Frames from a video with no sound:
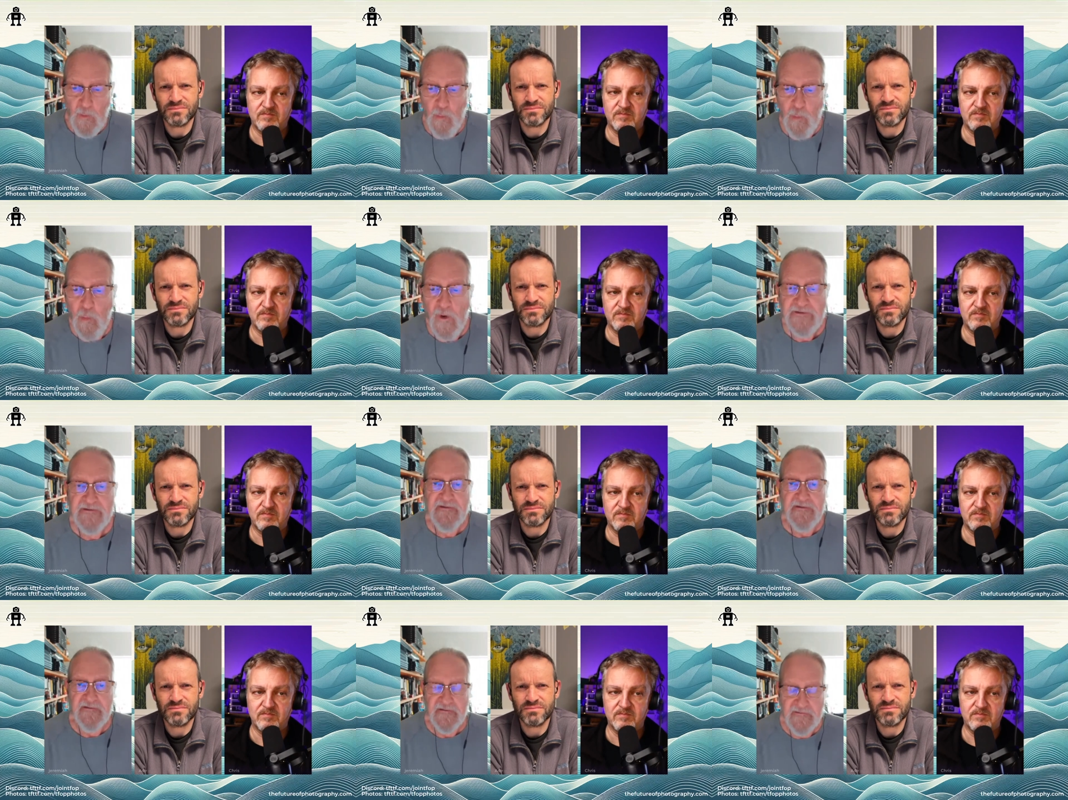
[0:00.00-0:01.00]
Speaker 1: what
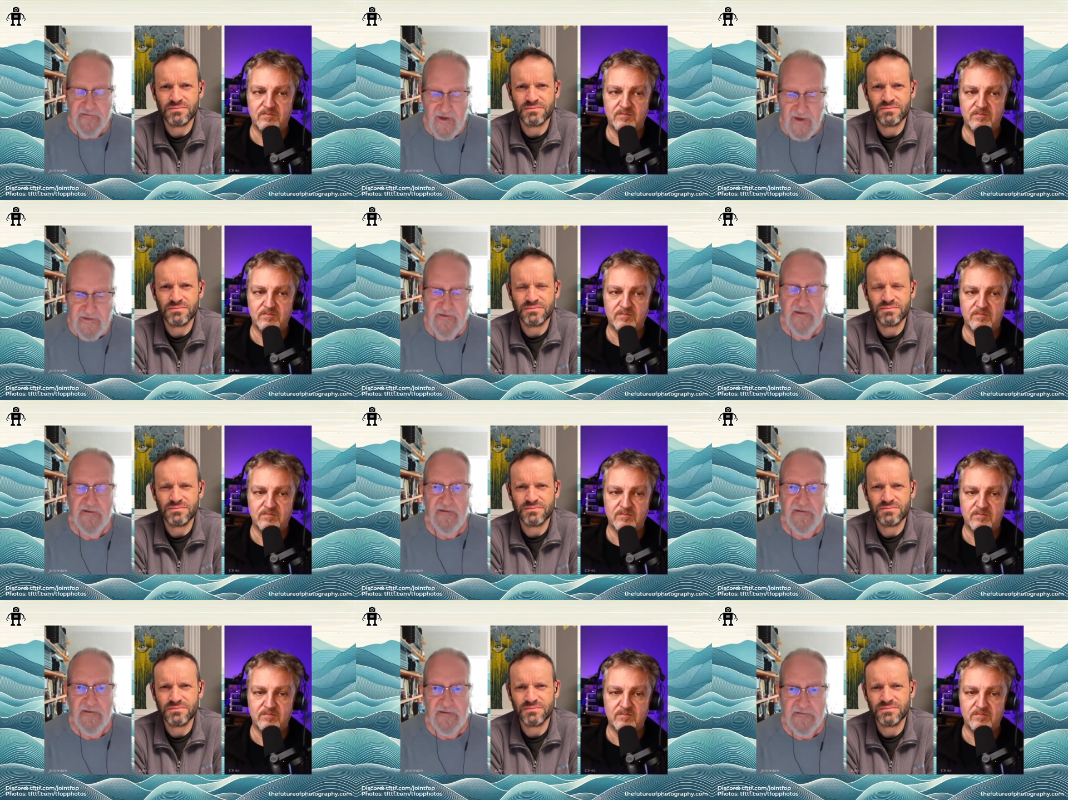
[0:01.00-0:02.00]

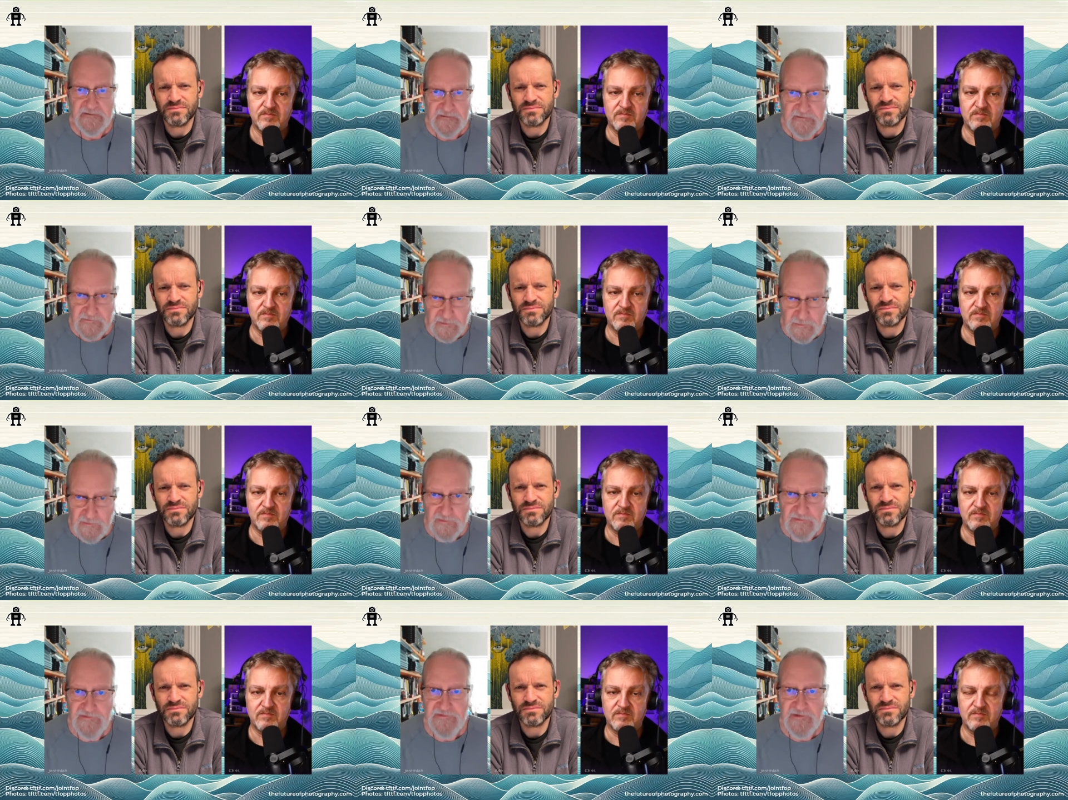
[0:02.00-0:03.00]
technical
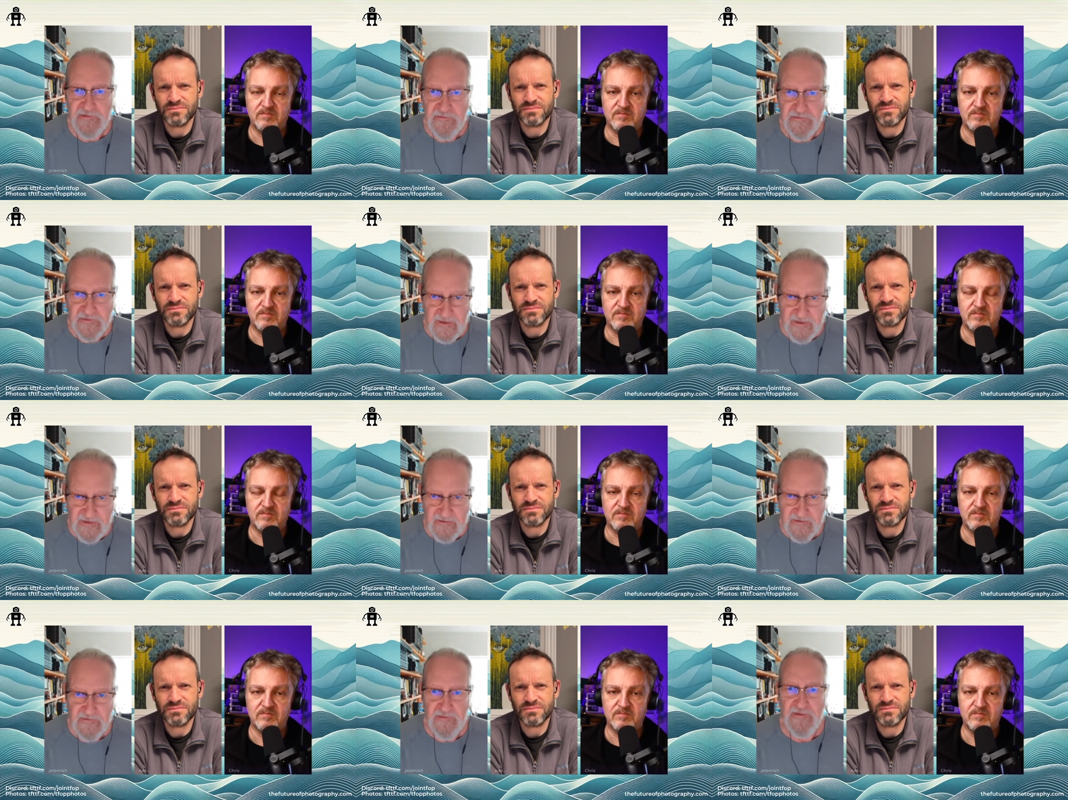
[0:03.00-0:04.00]
tools do you
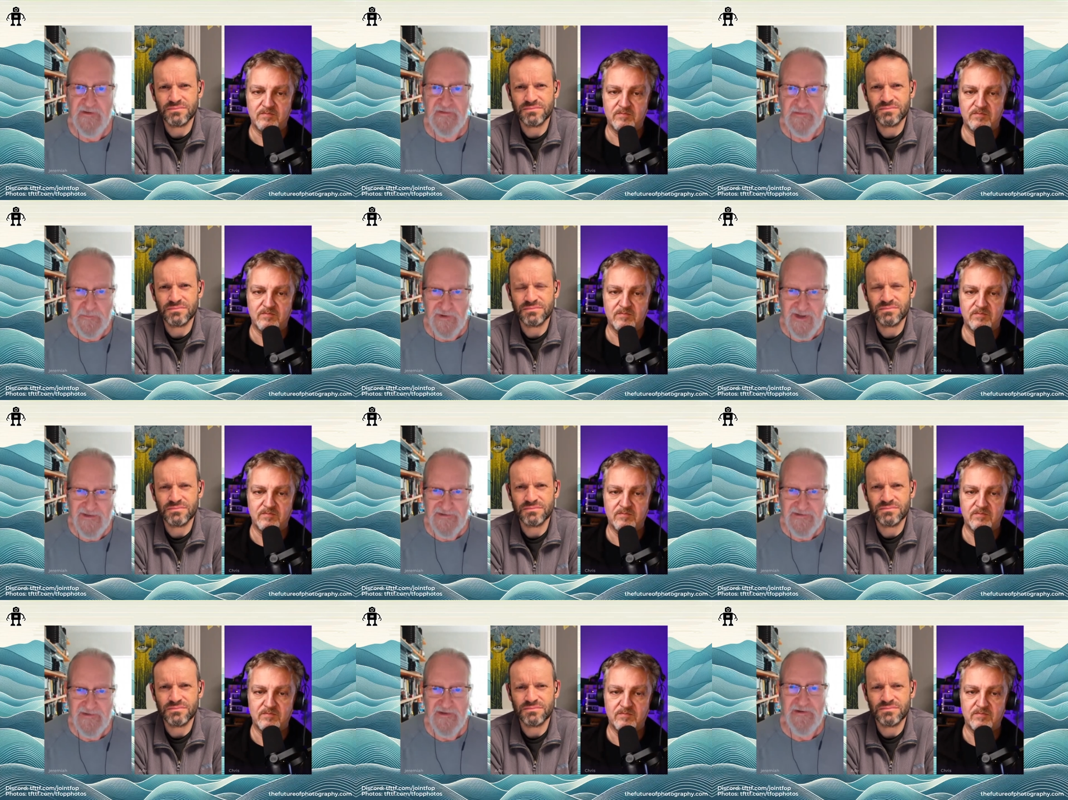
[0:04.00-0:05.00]
need to
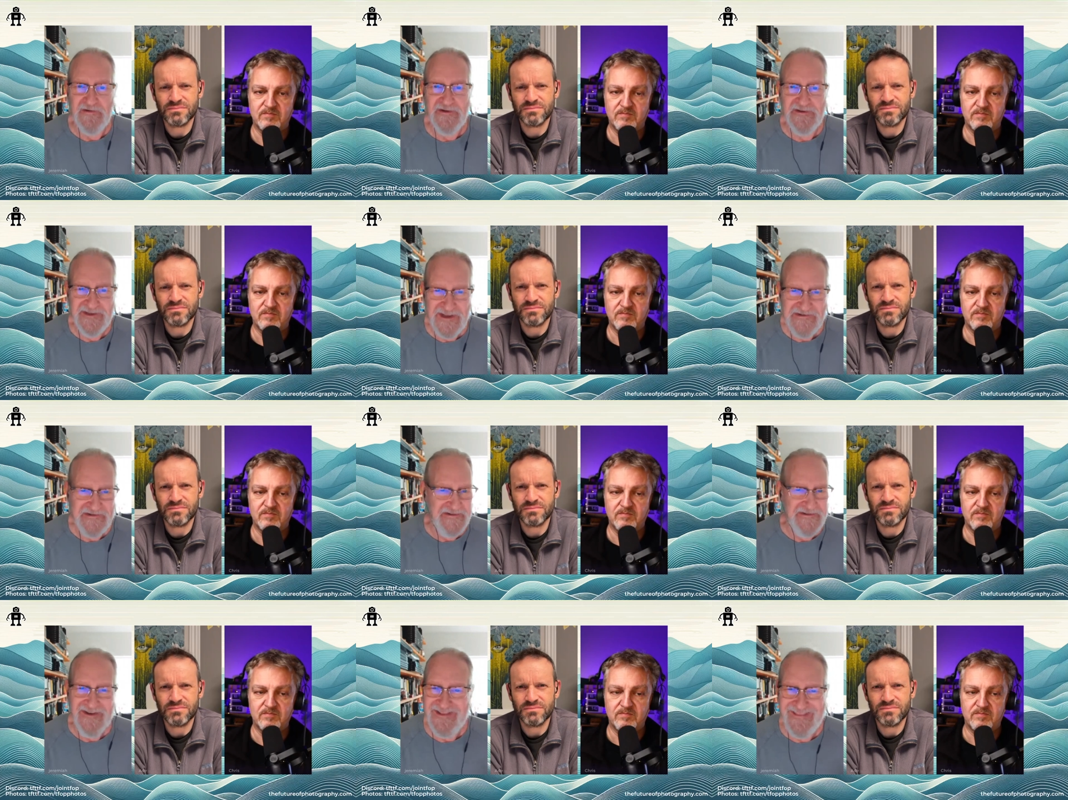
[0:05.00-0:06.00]
express your
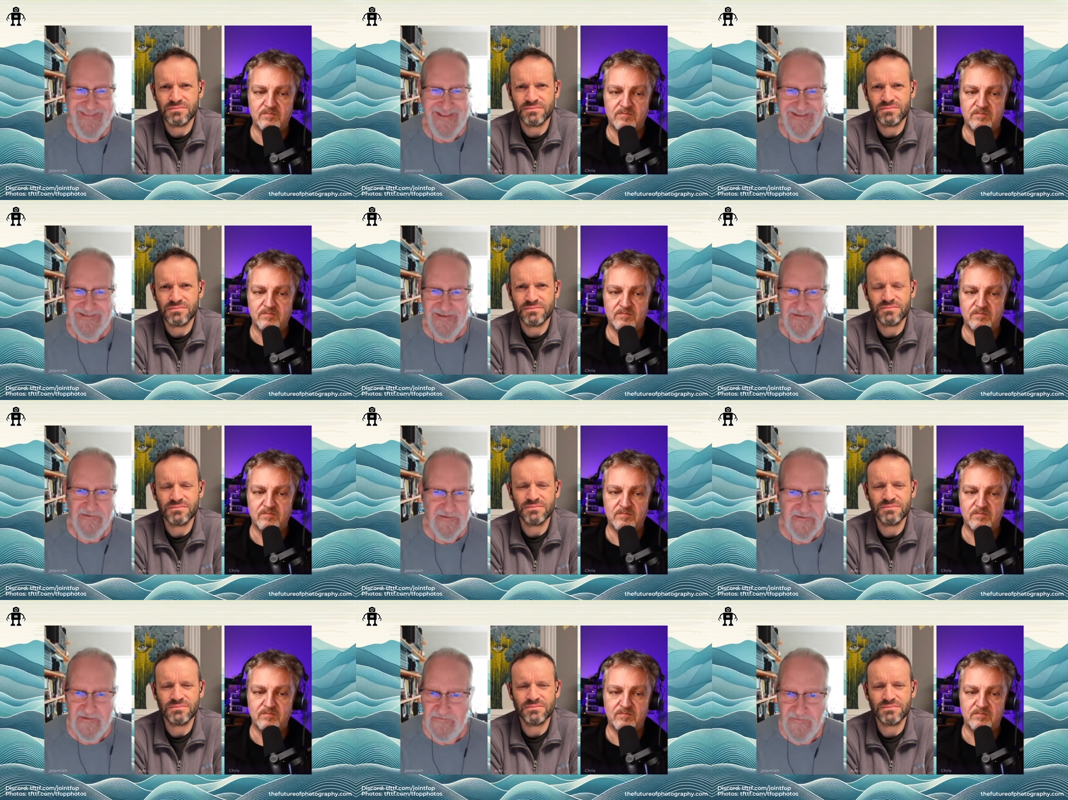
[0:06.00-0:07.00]
intention. That's it.
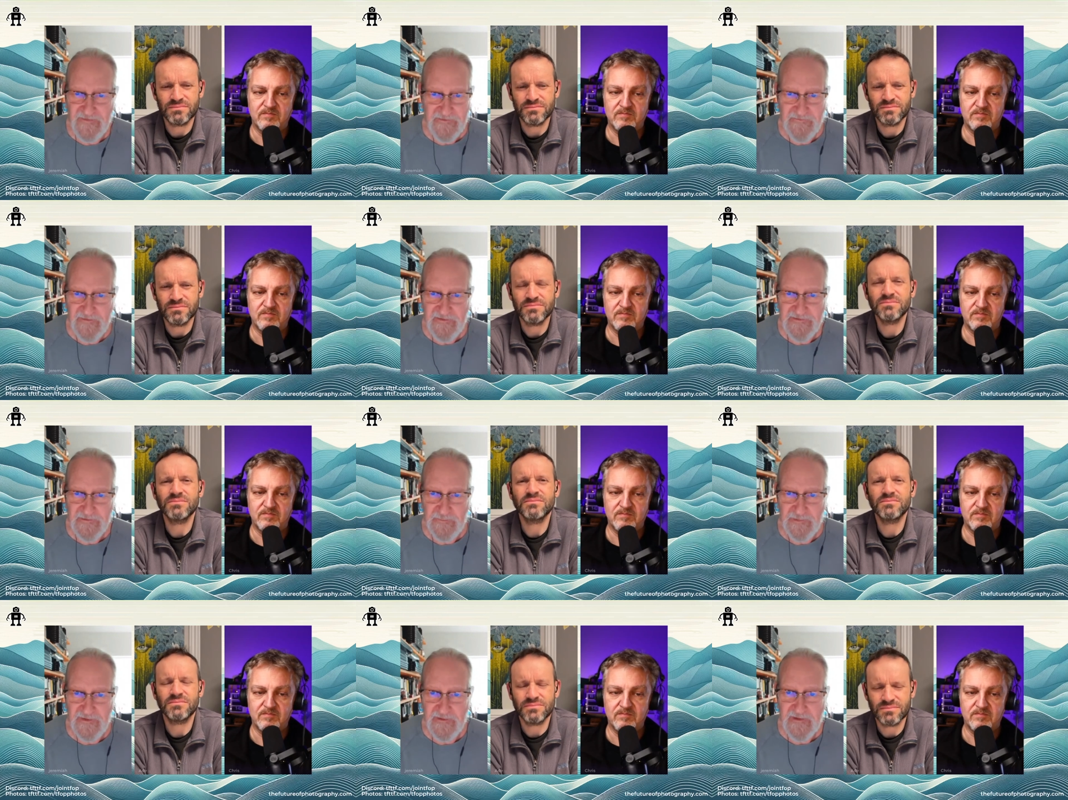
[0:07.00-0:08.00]
It's just very, very
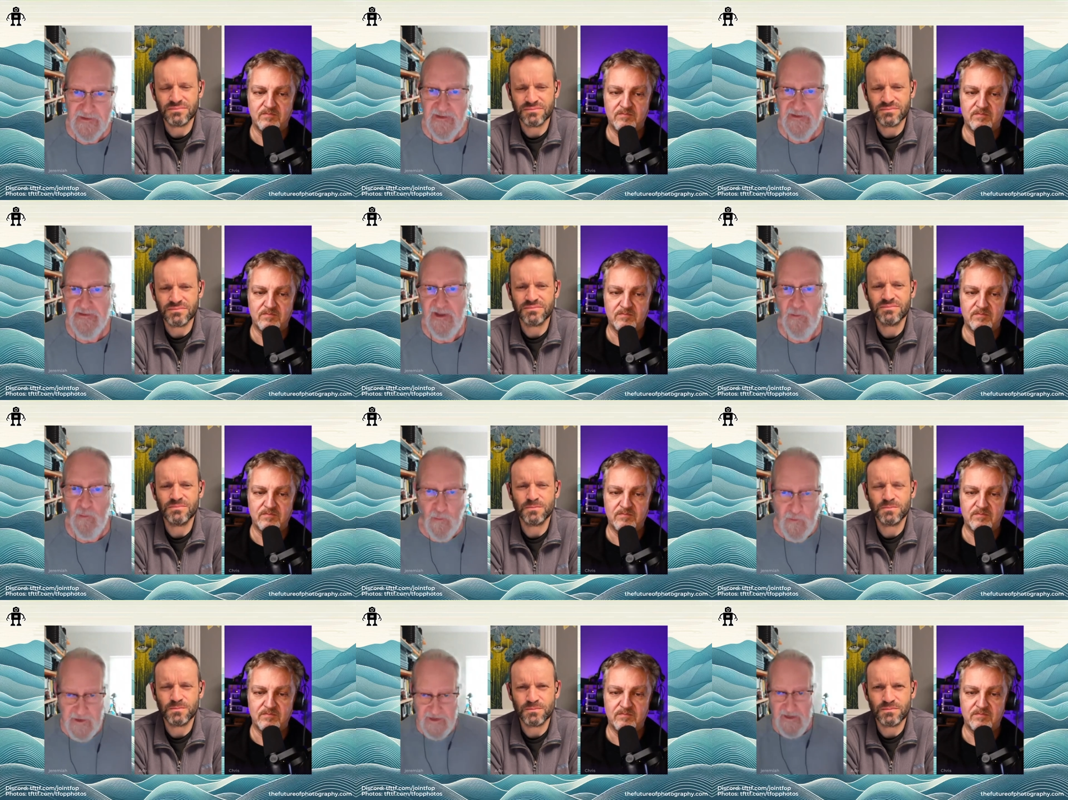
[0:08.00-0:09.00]
simple. Now,
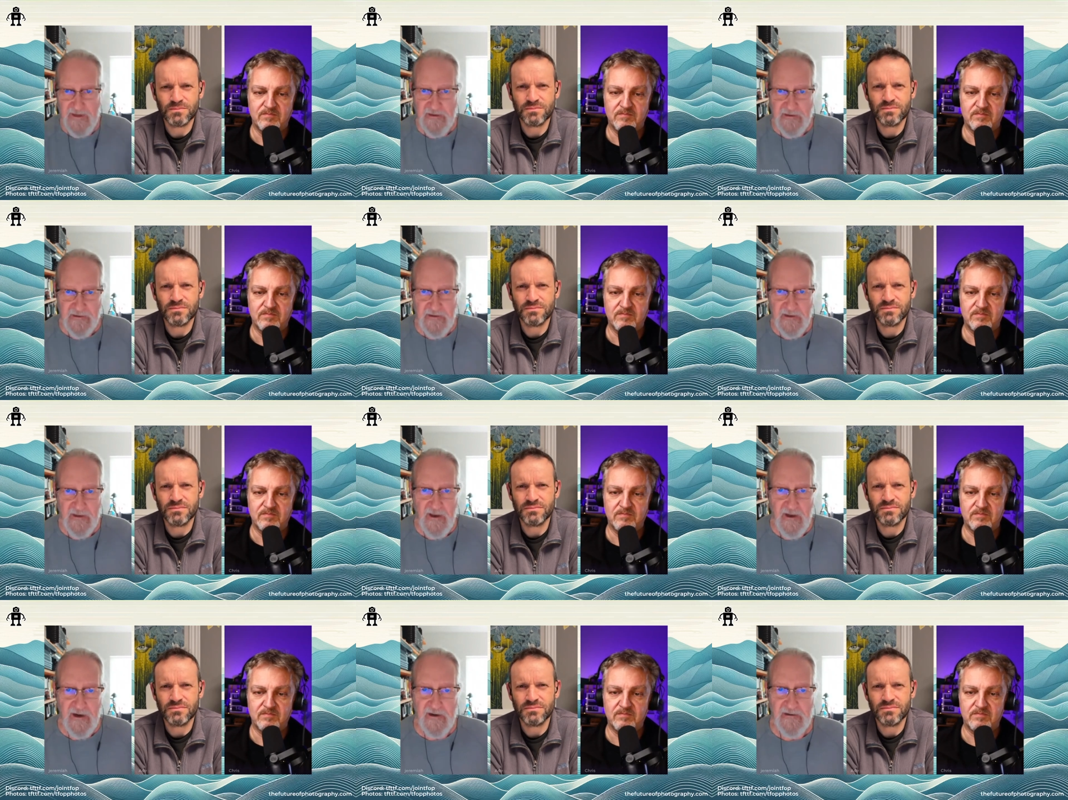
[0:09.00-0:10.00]
we
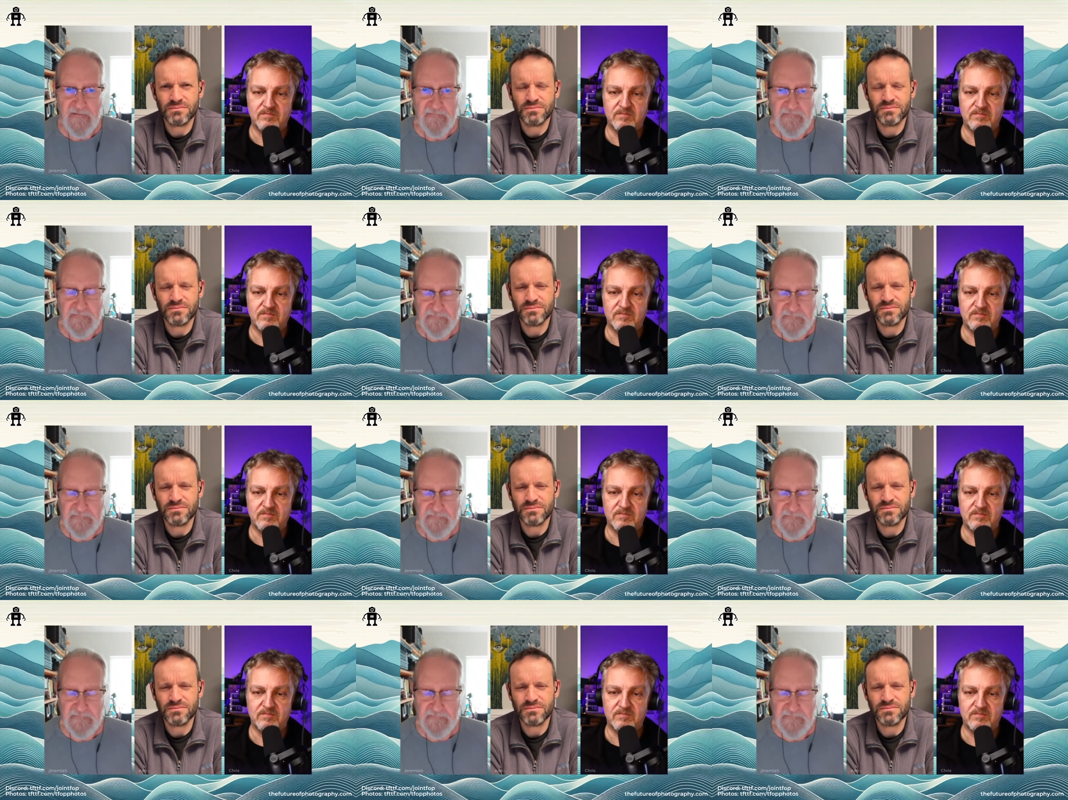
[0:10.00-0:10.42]
are,